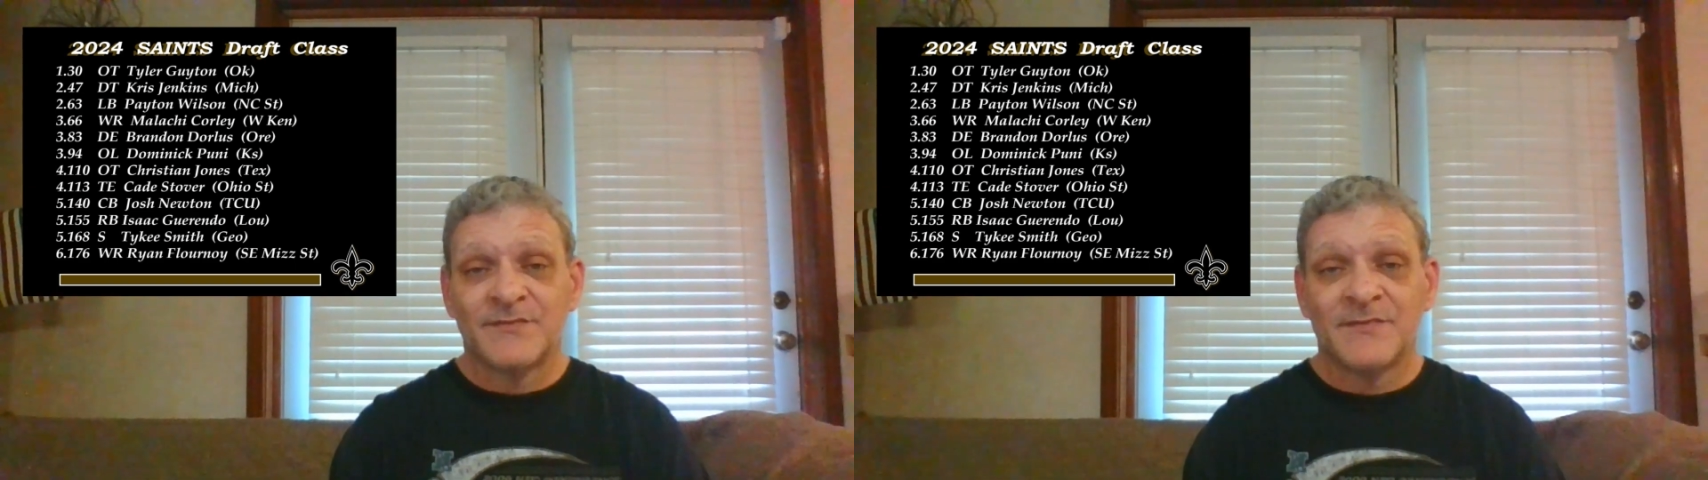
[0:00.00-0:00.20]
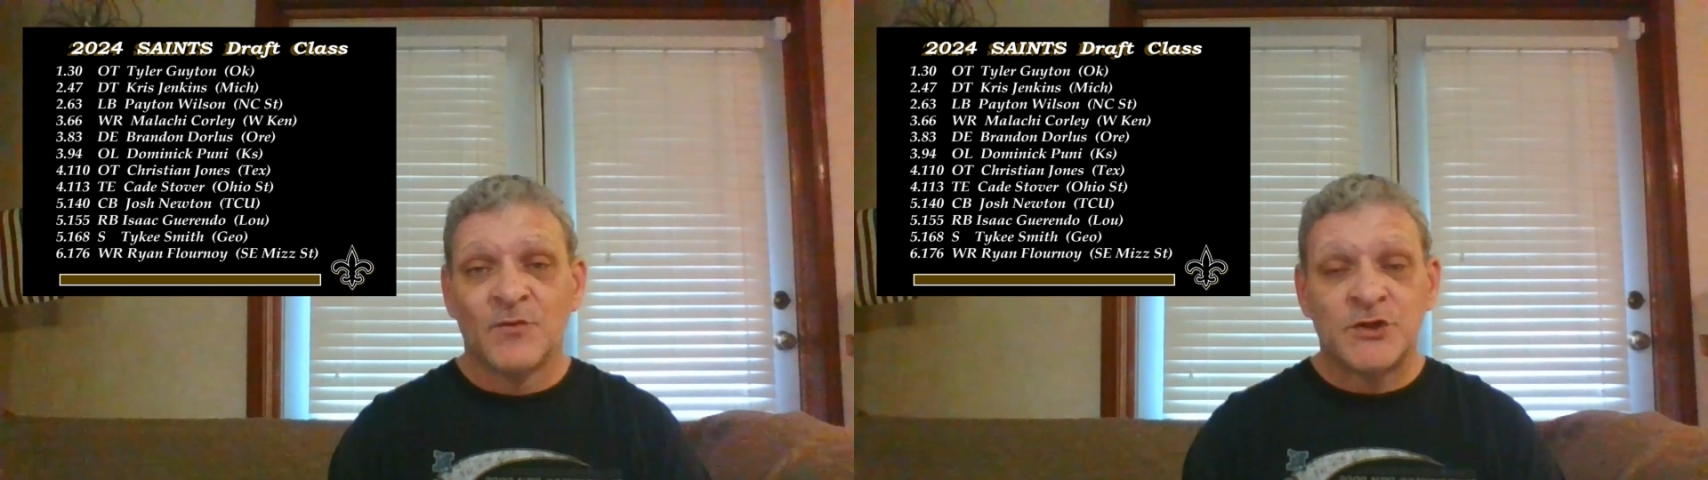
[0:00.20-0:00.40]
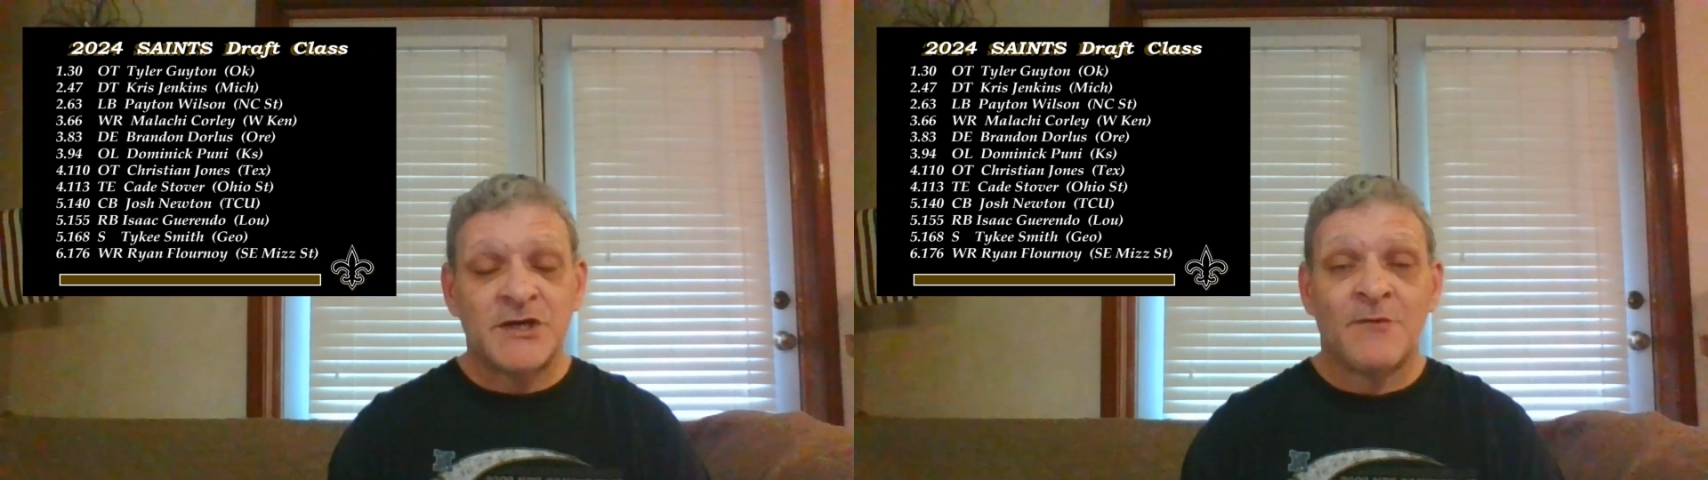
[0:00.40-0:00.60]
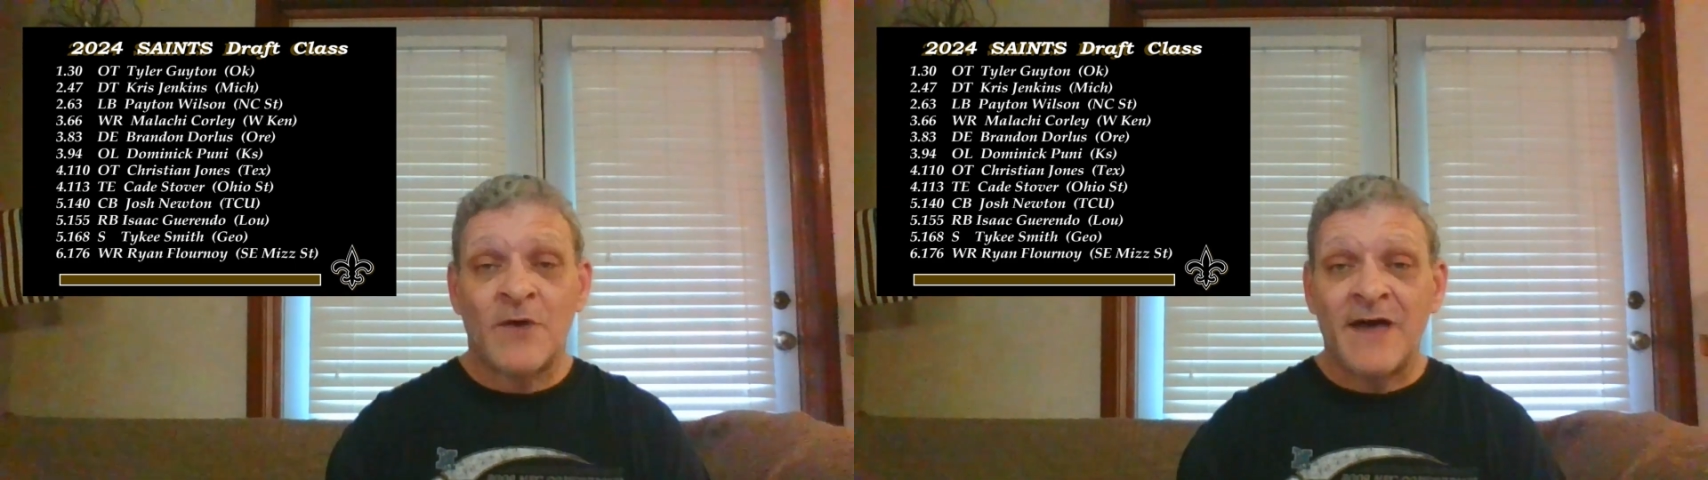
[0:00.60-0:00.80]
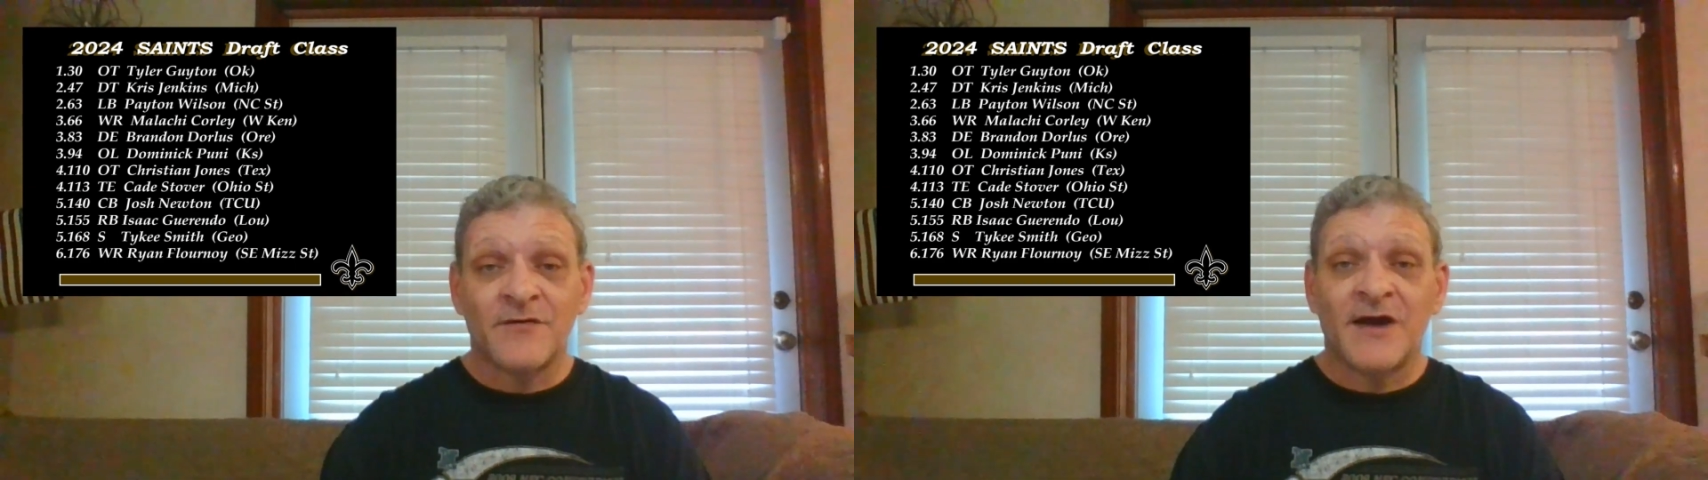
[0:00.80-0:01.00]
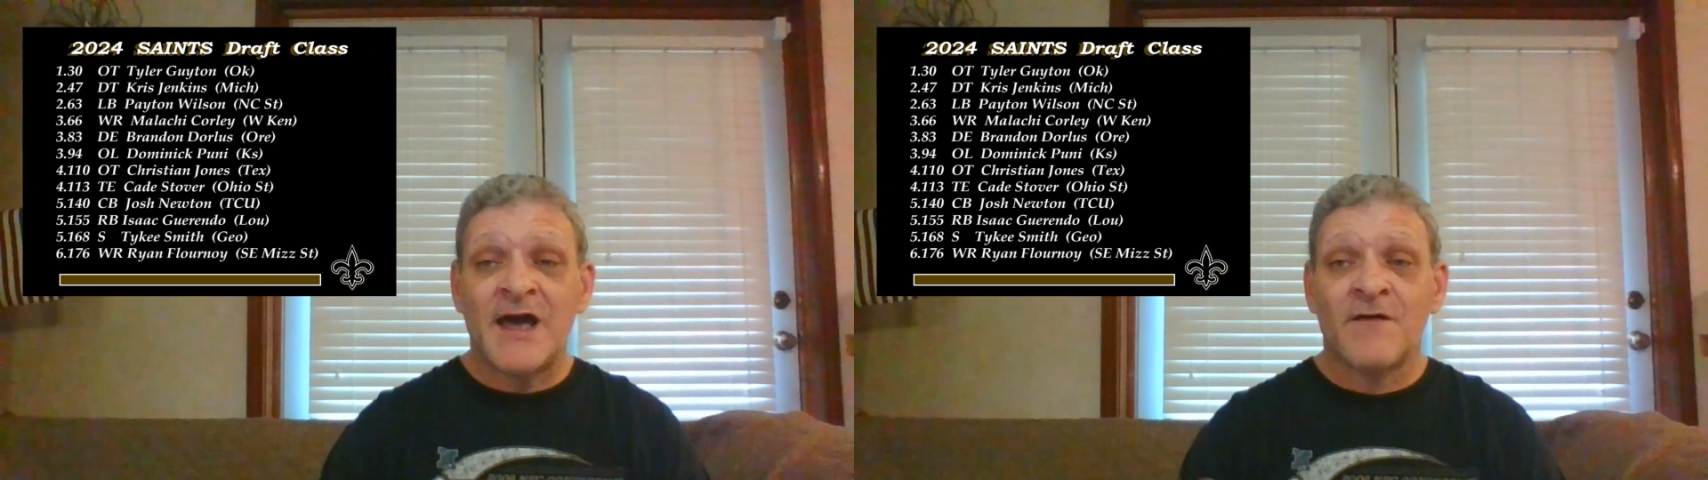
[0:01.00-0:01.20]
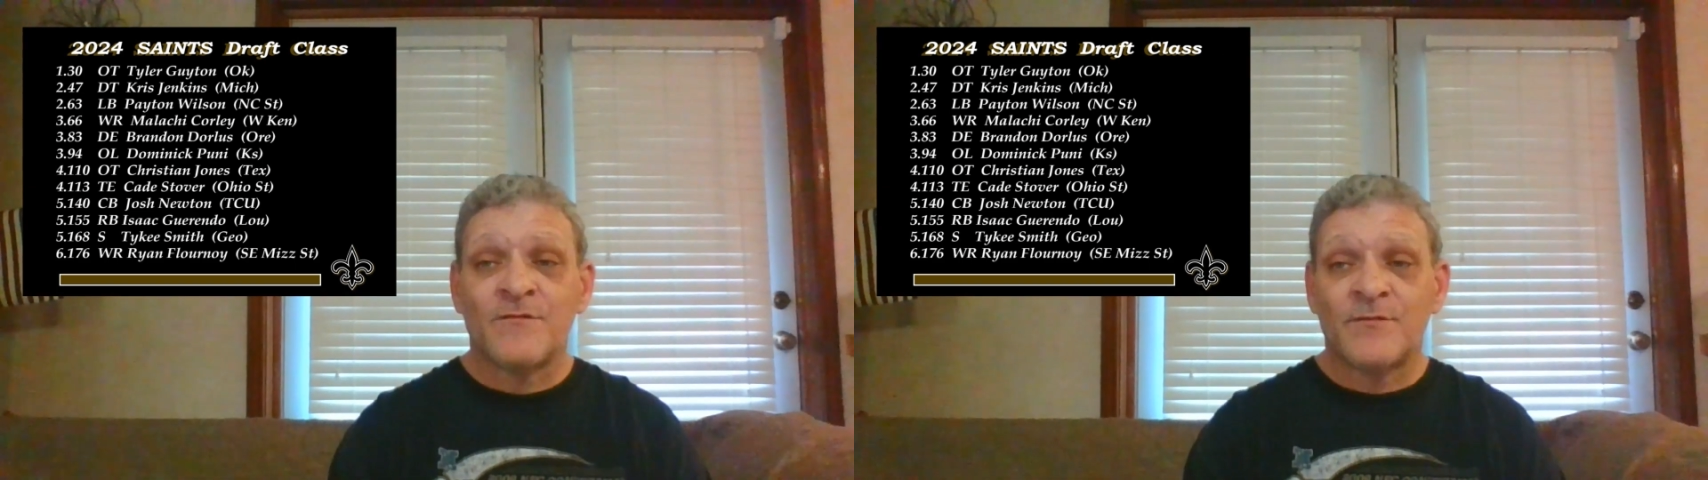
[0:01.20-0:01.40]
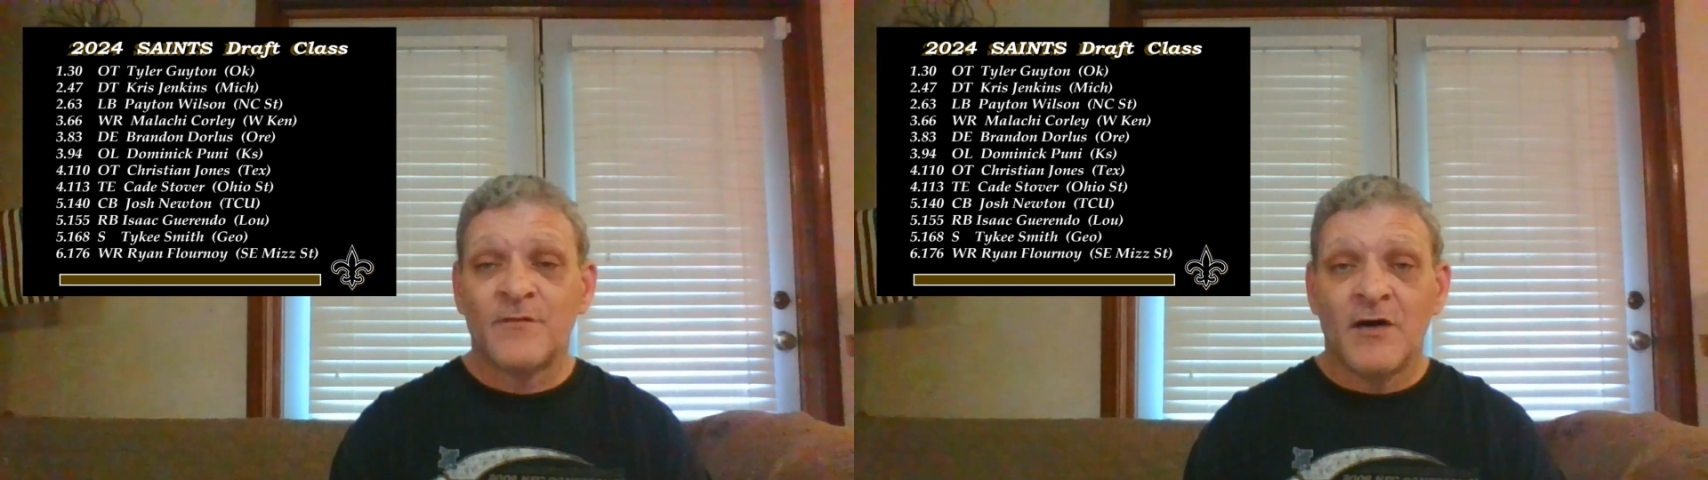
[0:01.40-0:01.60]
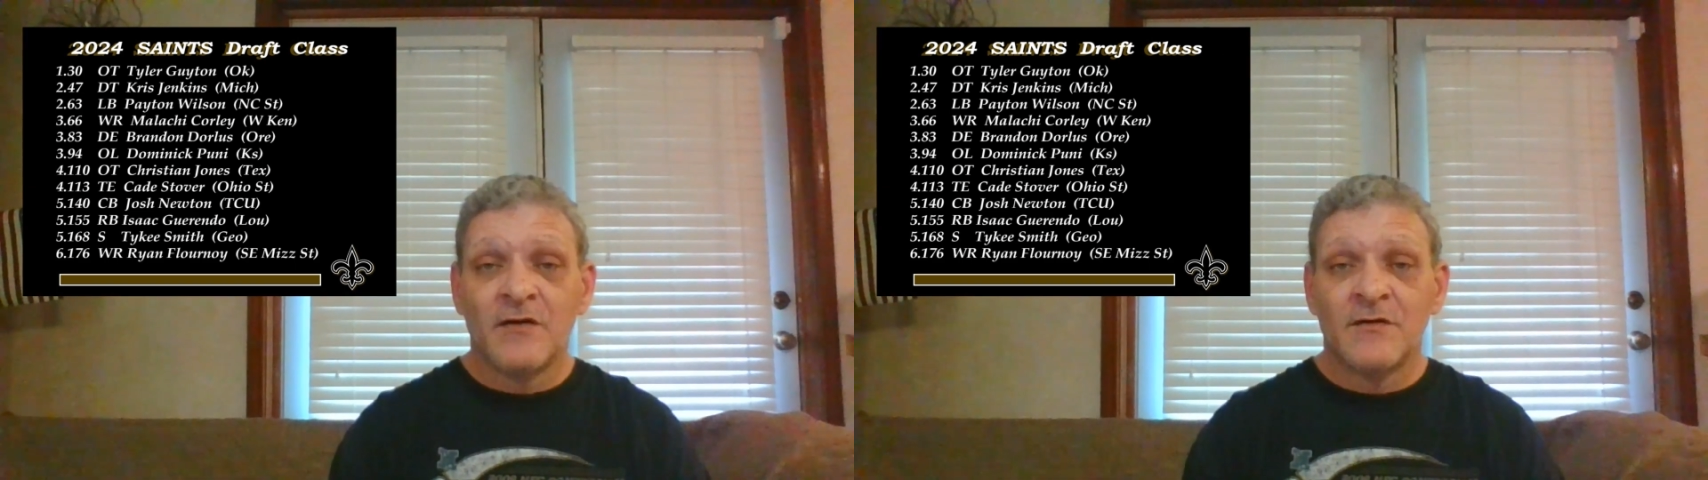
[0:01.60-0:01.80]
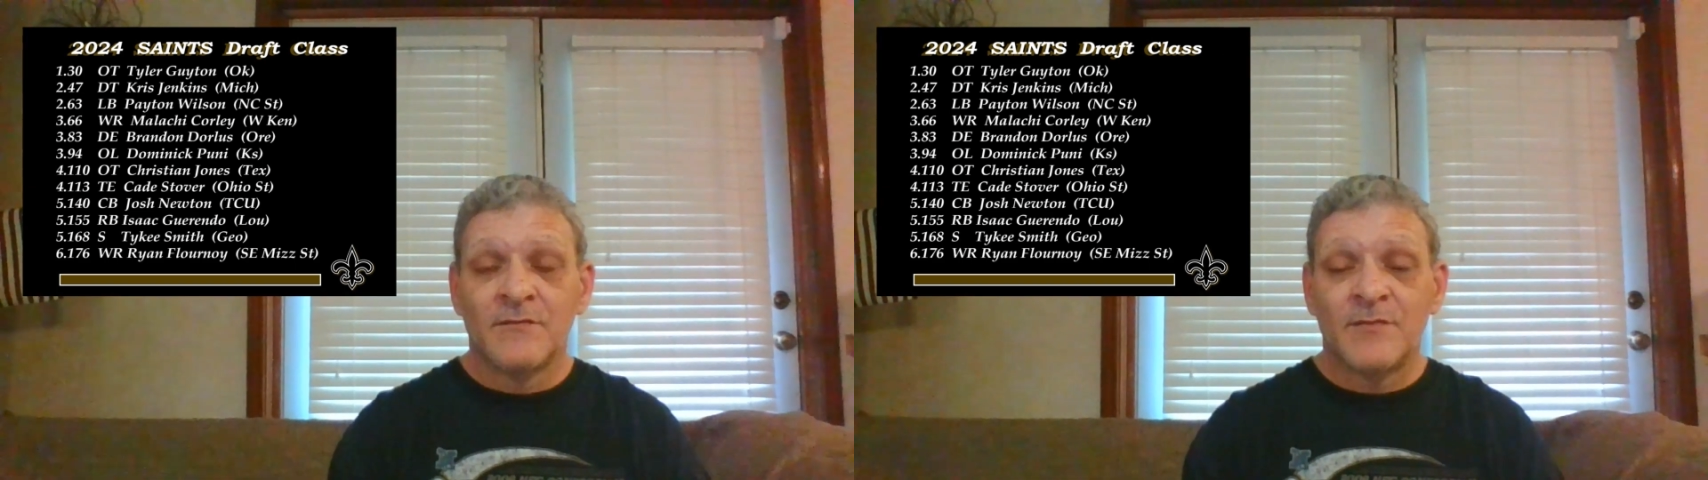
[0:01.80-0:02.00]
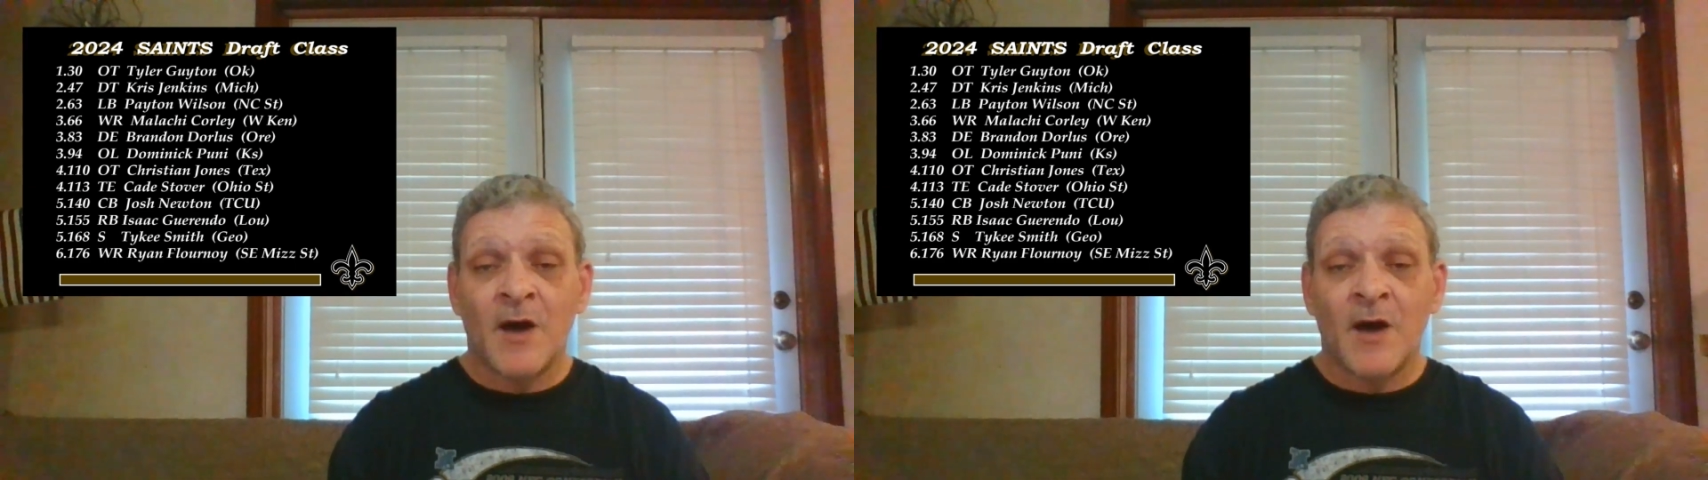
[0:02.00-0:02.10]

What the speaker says: Would you rather have a